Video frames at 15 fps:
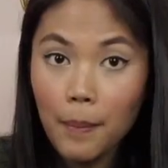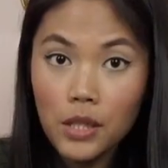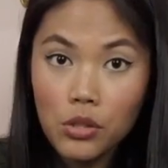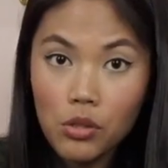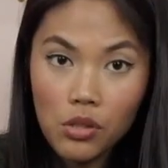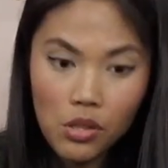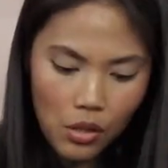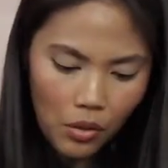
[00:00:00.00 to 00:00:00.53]

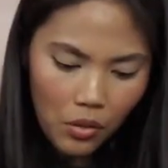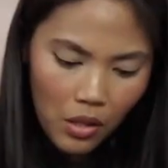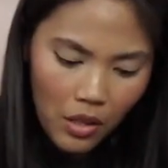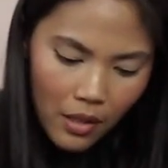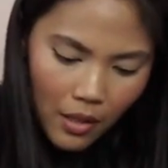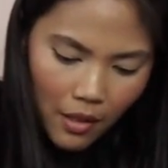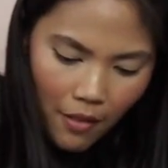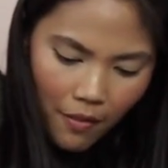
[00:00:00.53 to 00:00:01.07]
do 2.
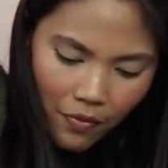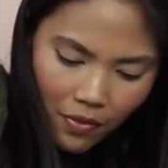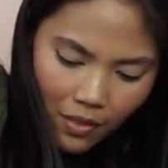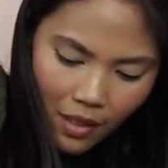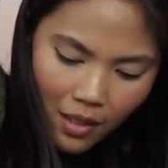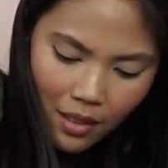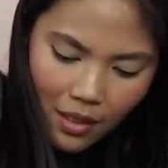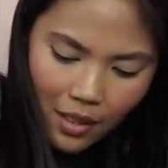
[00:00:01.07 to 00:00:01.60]

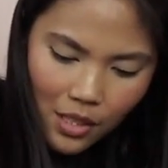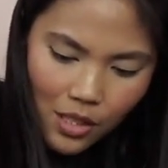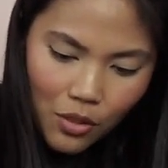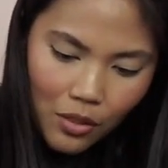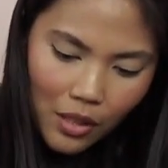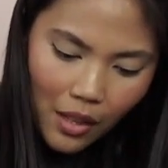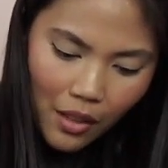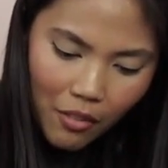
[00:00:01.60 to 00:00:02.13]
Let's do
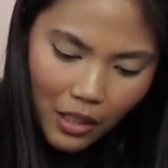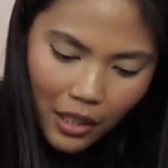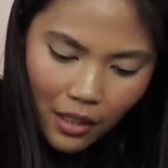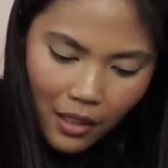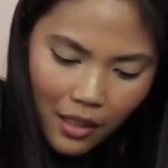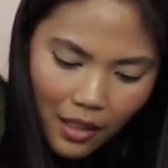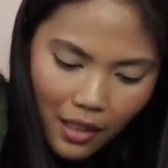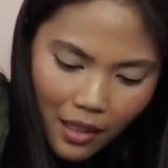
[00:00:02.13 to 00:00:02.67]
another one.